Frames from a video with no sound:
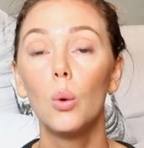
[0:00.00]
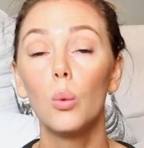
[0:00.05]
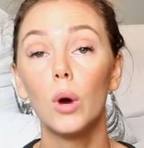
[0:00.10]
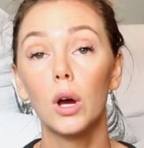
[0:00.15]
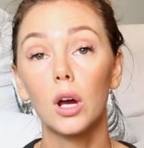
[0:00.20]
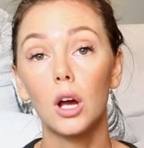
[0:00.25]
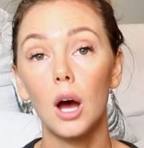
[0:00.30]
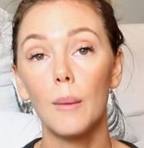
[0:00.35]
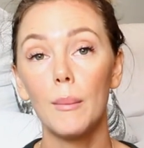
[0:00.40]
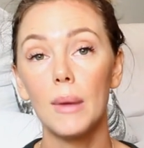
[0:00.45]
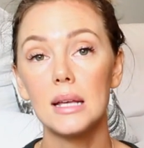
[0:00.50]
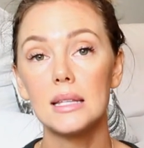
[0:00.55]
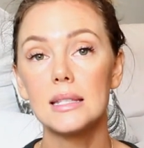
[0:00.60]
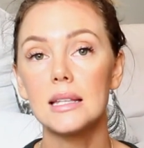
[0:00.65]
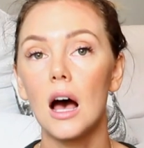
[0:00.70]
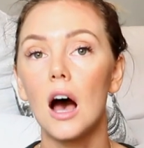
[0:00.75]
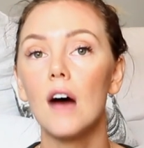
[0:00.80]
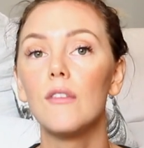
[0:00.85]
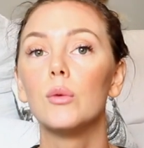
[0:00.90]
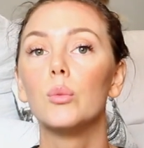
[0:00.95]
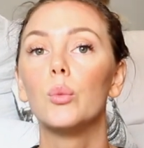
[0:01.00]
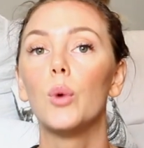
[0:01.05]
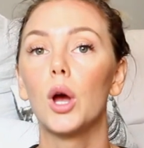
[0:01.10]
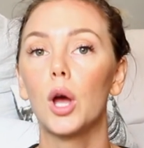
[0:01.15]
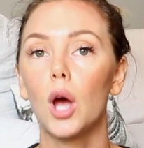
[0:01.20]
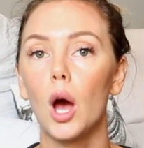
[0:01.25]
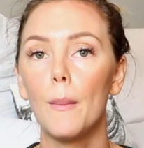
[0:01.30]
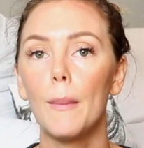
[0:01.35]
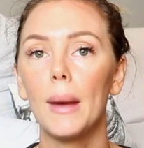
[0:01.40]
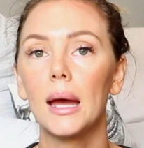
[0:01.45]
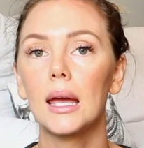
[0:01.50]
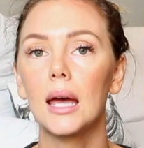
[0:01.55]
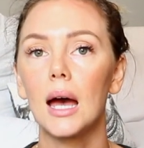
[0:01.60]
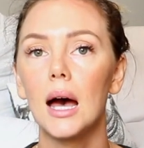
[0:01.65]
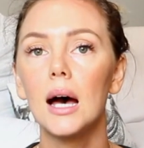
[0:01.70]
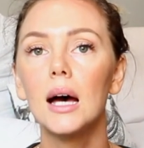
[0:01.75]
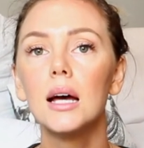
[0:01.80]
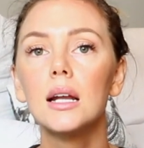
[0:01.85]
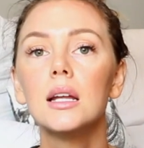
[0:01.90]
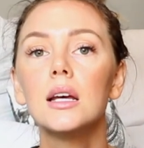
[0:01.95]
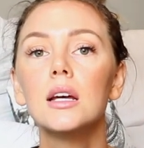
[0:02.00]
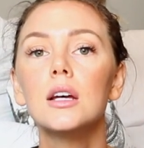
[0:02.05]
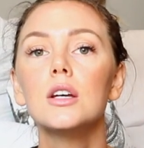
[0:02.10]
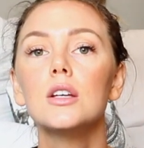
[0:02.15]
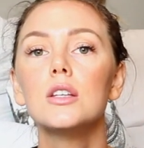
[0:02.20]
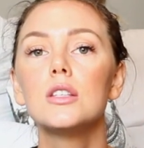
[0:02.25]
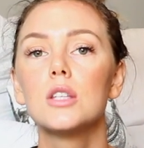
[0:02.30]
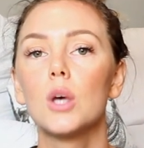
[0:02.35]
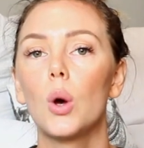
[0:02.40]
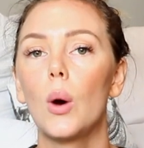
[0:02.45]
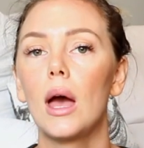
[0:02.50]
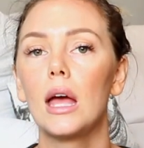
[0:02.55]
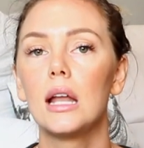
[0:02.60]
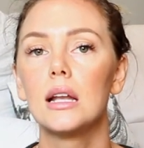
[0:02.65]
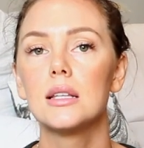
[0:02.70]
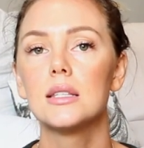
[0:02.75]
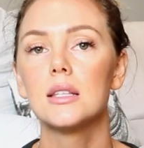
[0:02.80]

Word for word: work on myself and work on my gut. So I